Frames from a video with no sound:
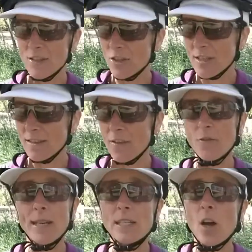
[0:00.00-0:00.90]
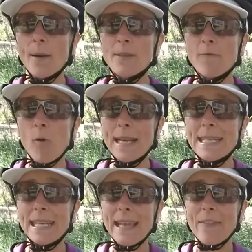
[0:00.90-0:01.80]
is just the 3 types of
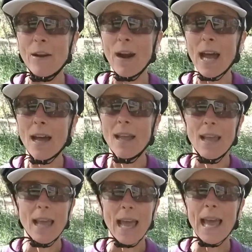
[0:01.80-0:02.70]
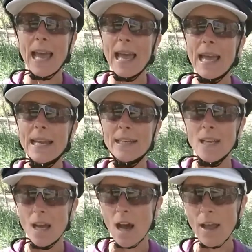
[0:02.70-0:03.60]
waiting that there are. And
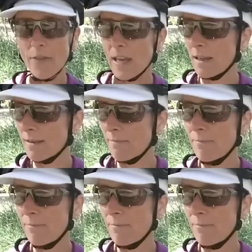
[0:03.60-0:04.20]
I think